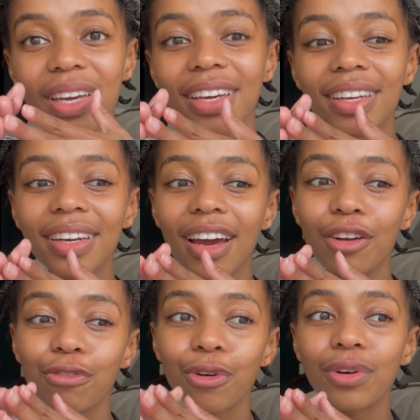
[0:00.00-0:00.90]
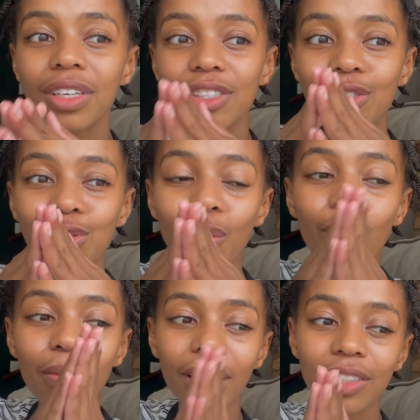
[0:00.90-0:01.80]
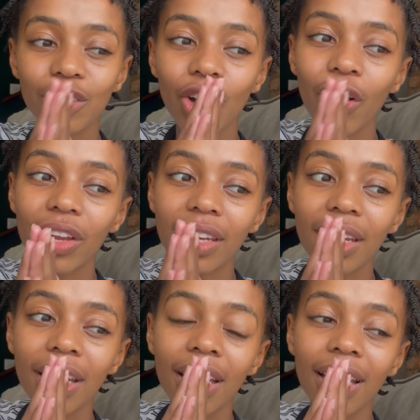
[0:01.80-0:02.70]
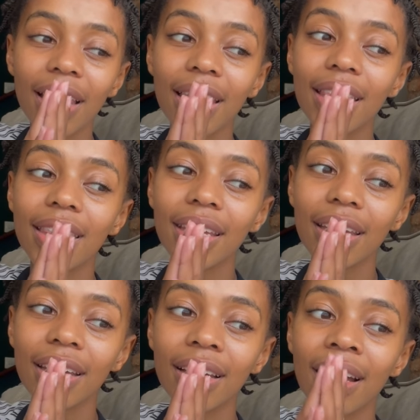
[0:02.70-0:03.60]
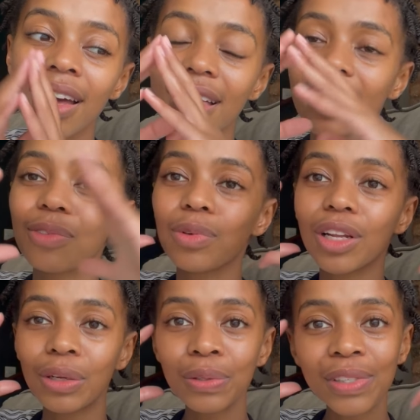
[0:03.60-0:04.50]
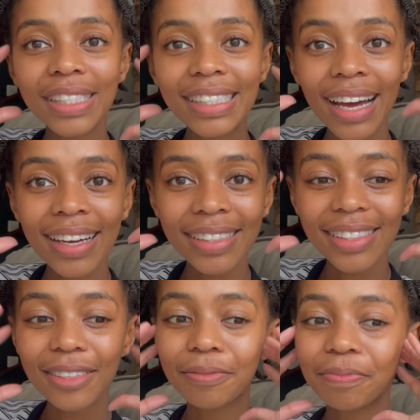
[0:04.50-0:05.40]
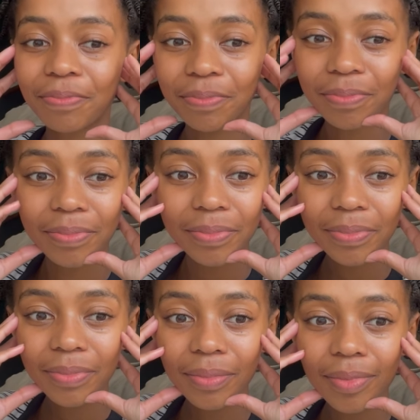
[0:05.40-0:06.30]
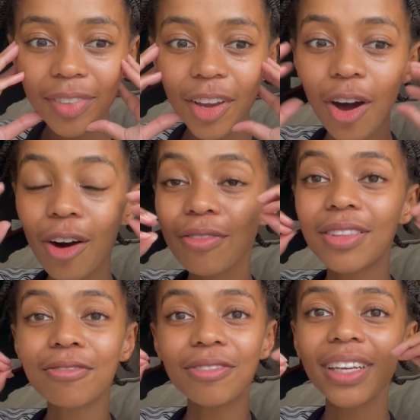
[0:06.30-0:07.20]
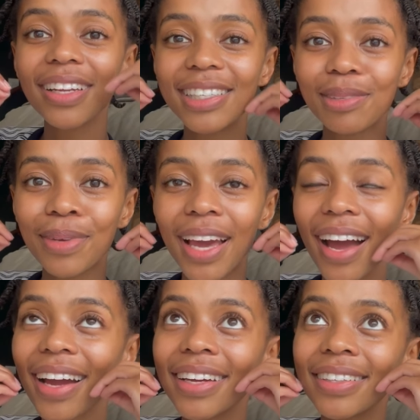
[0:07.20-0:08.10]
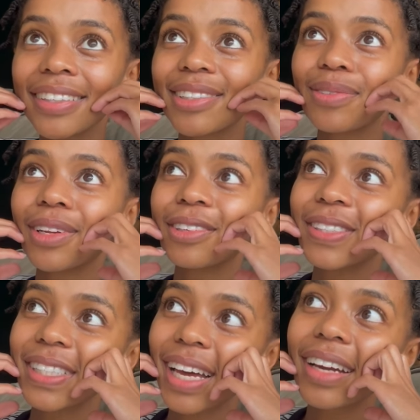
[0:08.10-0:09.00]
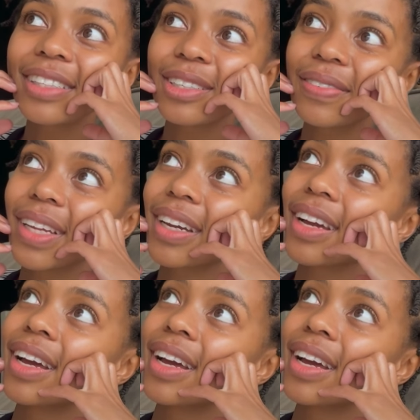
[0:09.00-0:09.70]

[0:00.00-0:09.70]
in and focus so much on the thing that we lose sight of the feelings behind it. We lose sight of like